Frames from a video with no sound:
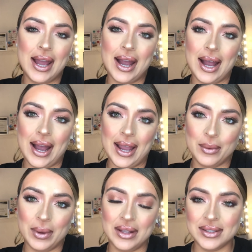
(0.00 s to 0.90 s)
I
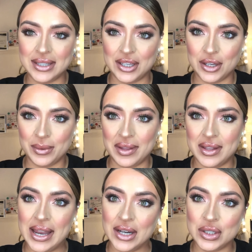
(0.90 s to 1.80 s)
will see you in the
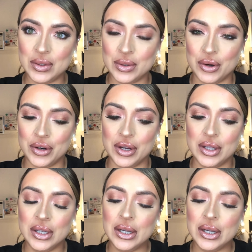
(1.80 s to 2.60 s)
next tutorial.